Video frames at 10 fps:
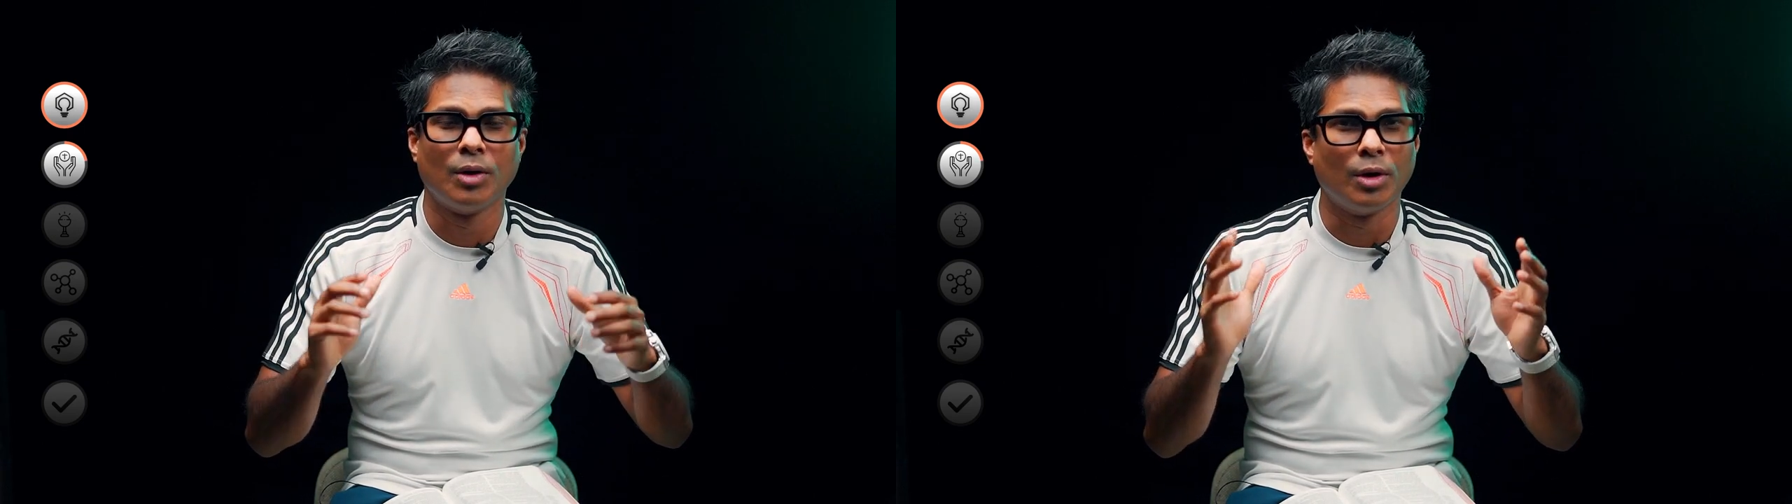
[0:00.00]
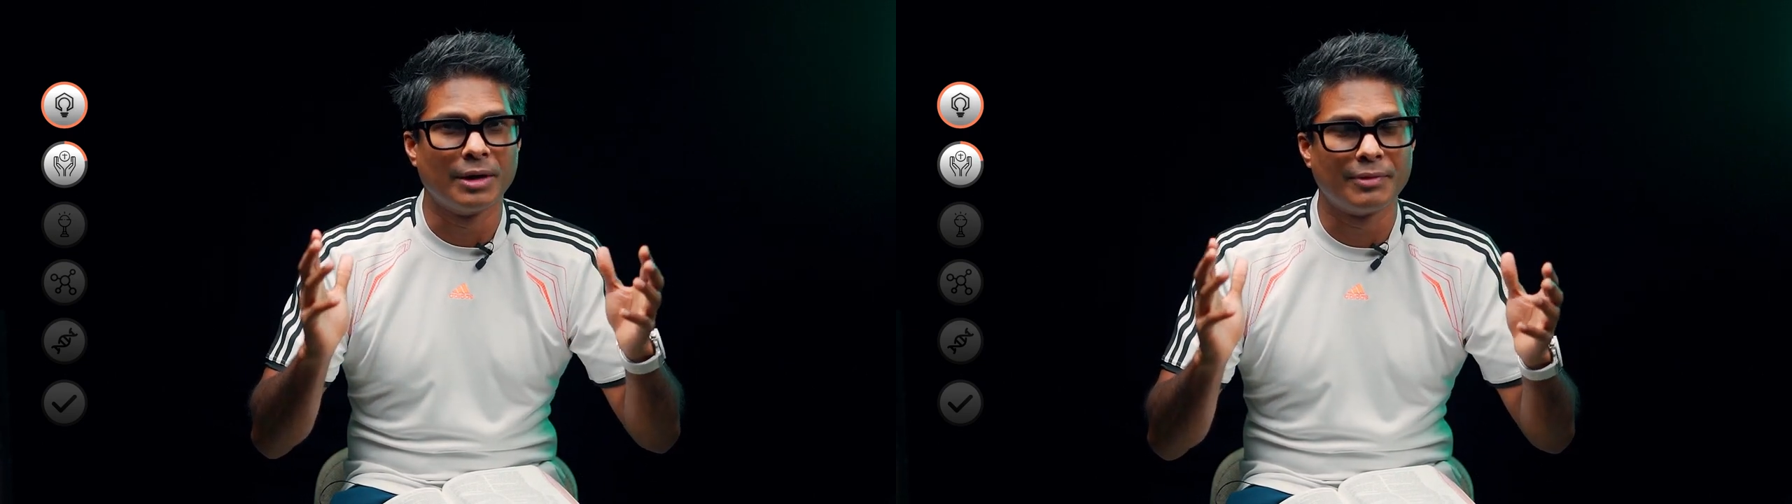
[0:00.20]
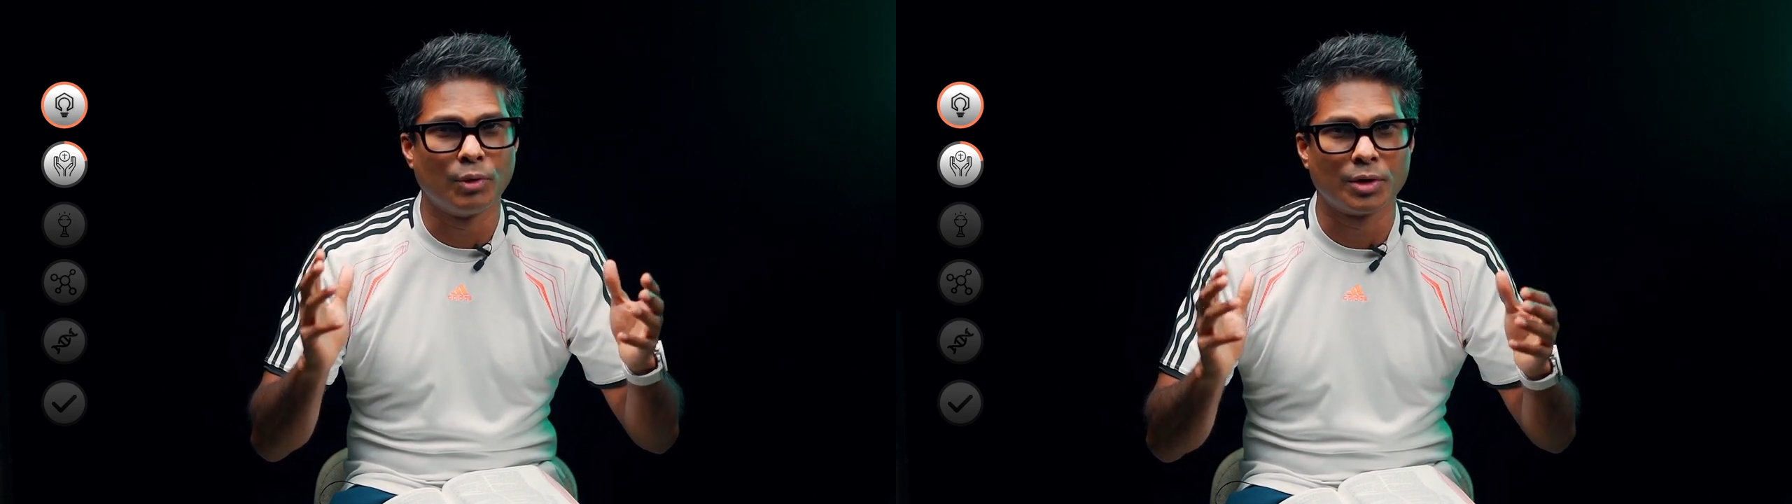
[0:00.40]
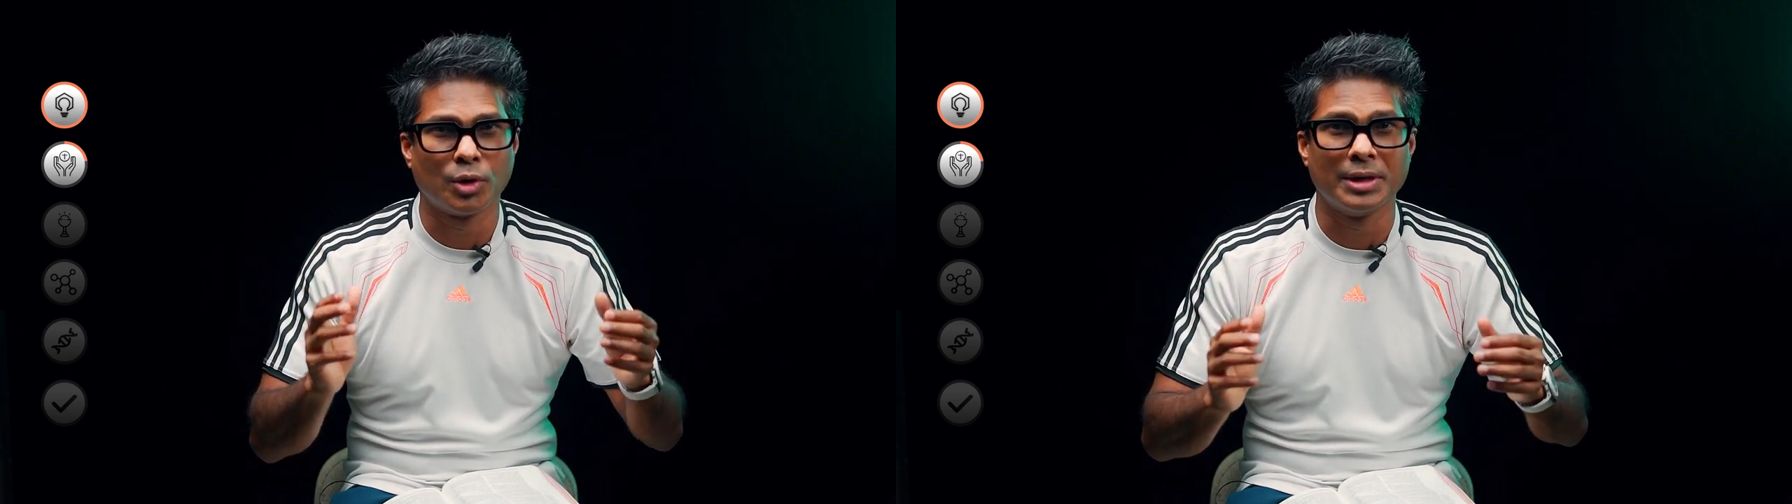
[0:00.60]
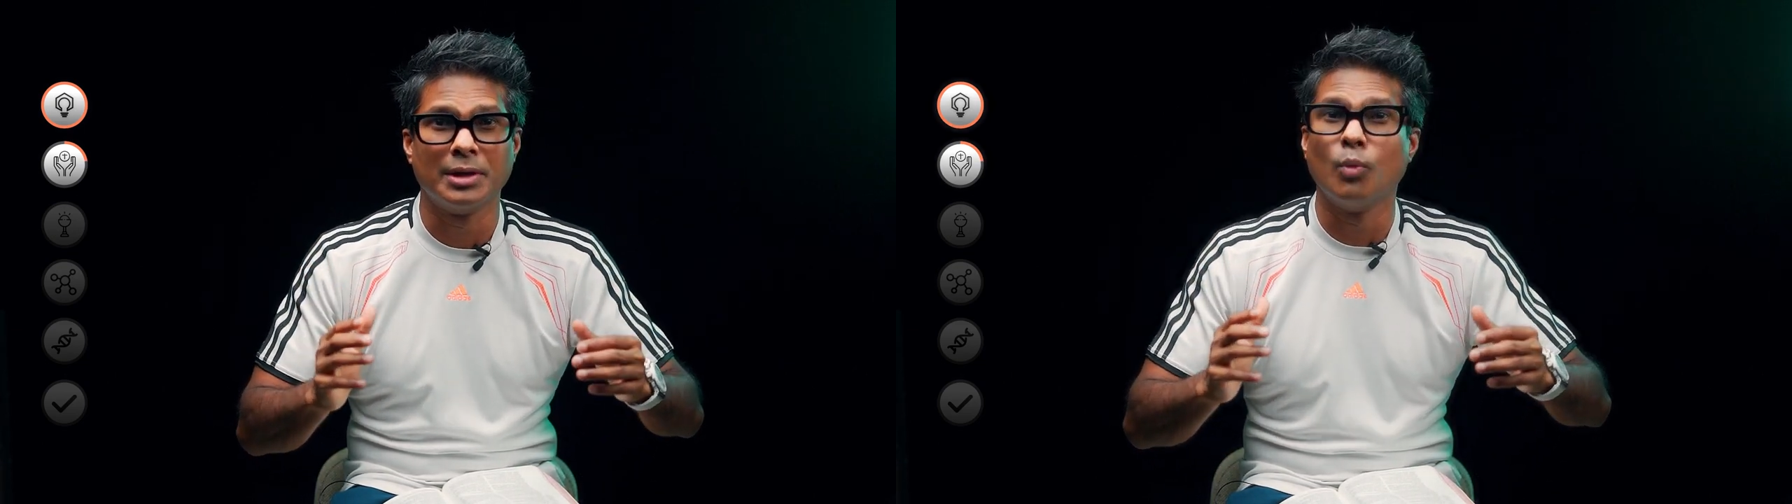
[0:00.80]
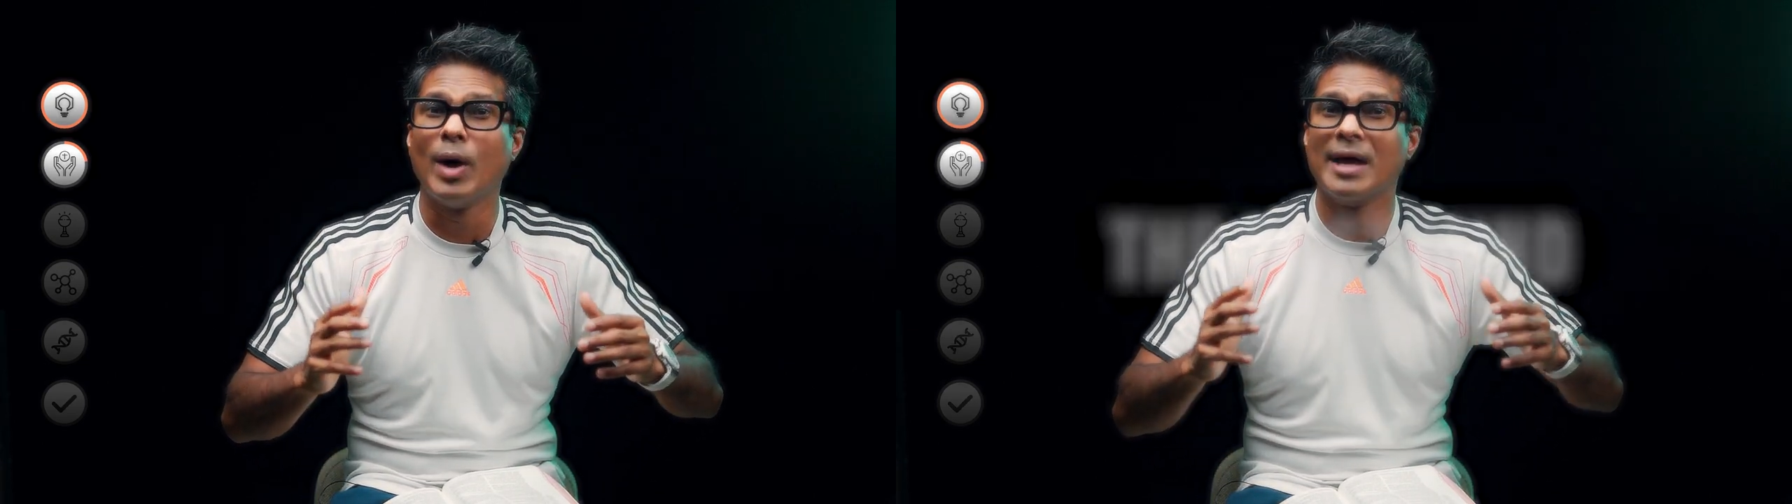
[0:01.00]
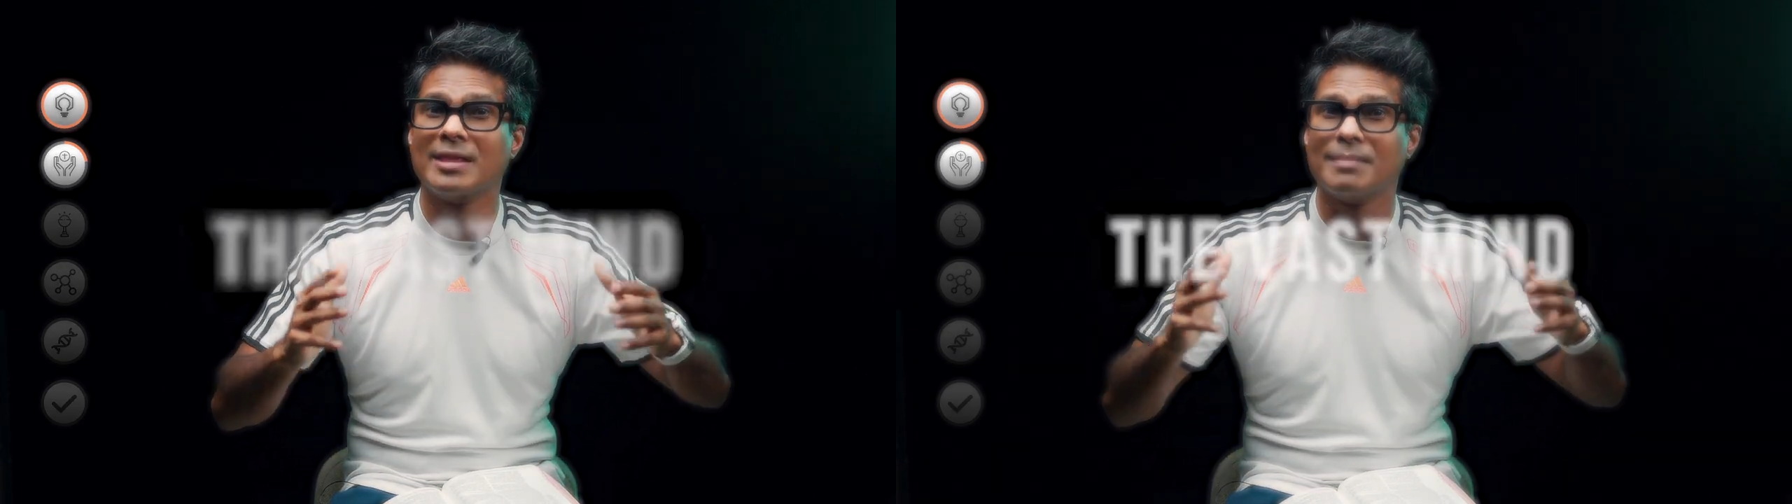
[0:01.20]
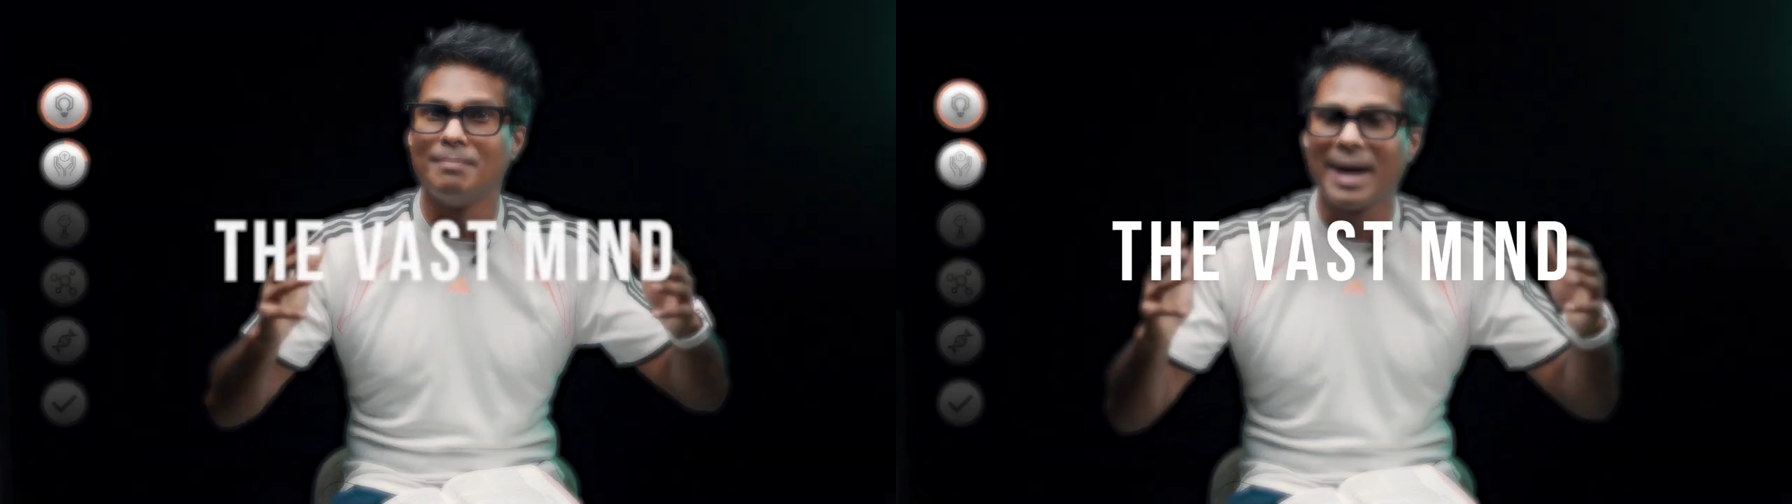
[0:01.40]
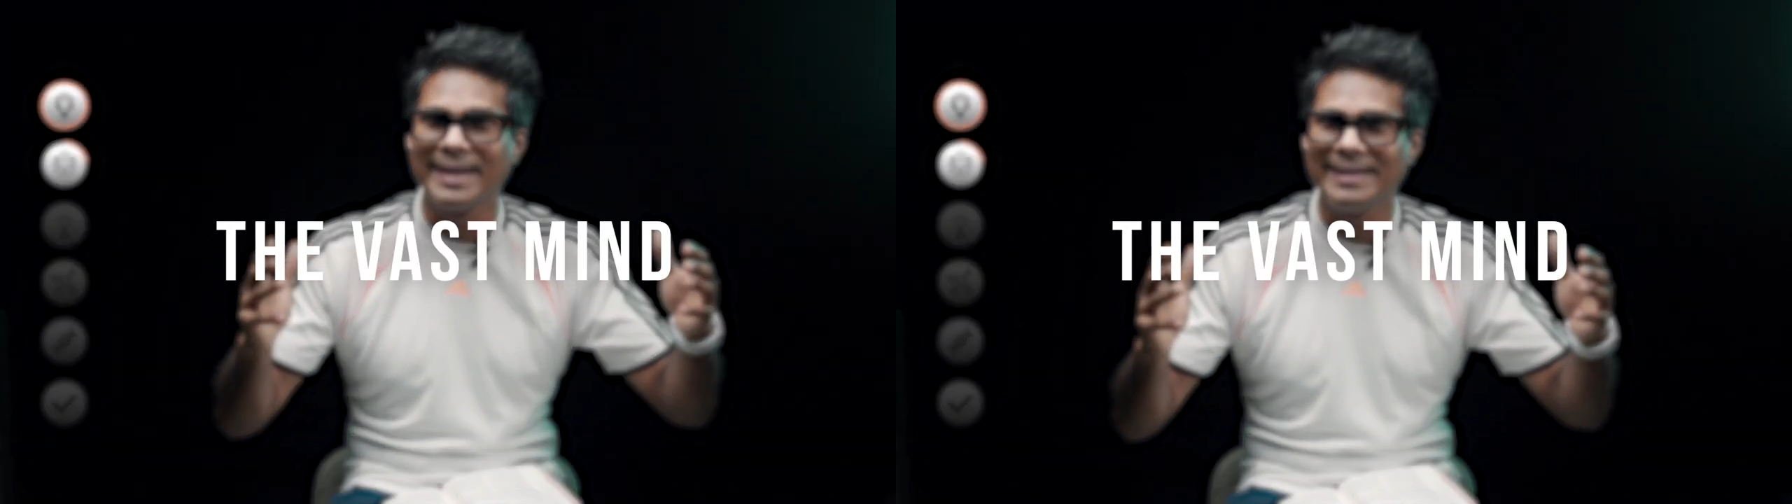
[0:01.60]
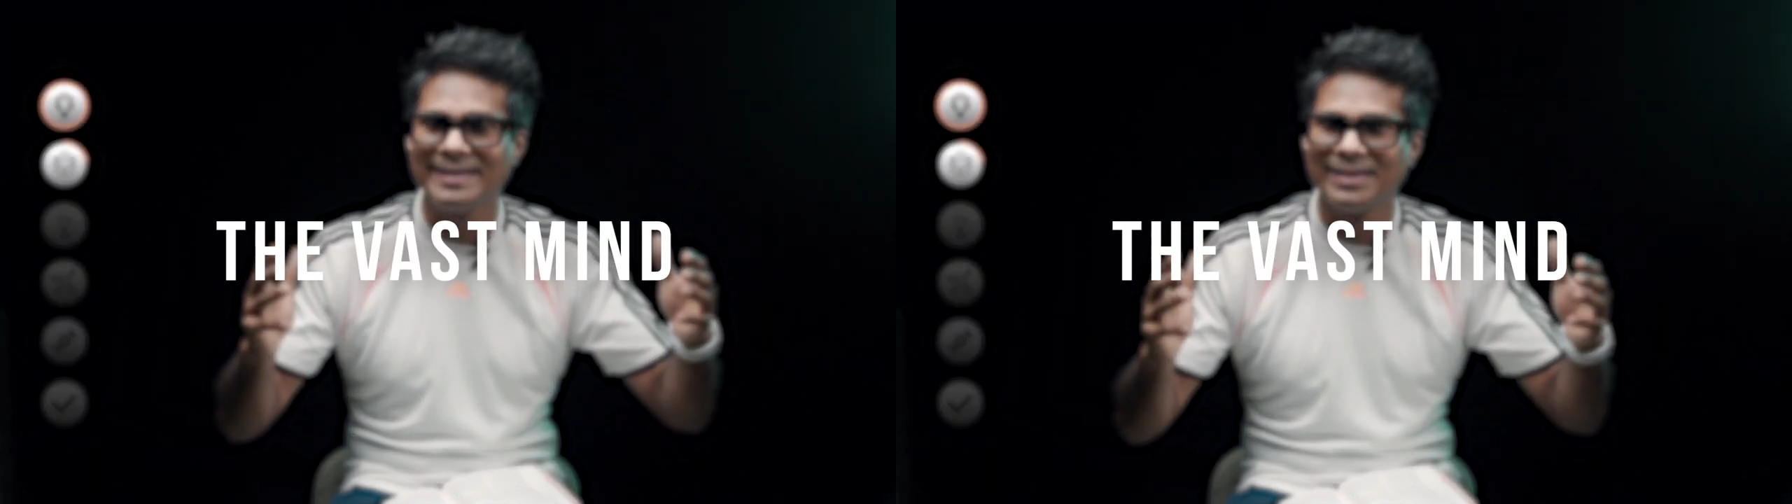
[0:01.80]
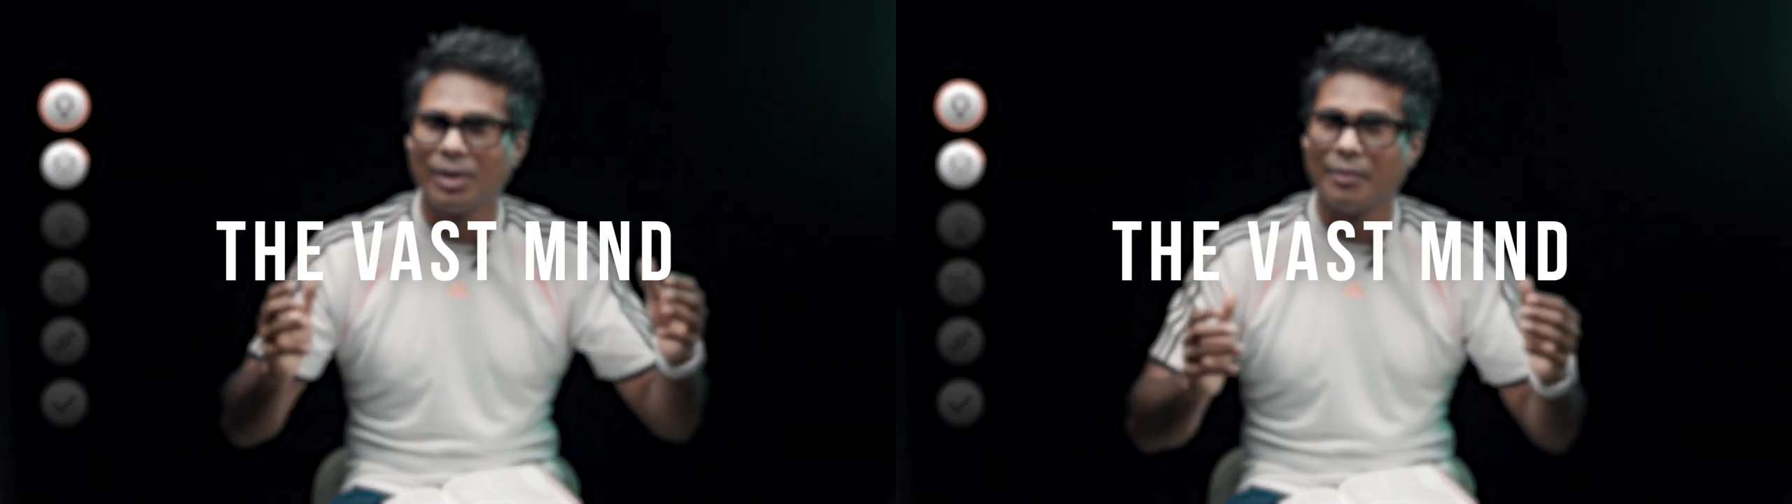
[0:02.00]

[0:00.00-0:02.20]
or if you want to call it the vast mind,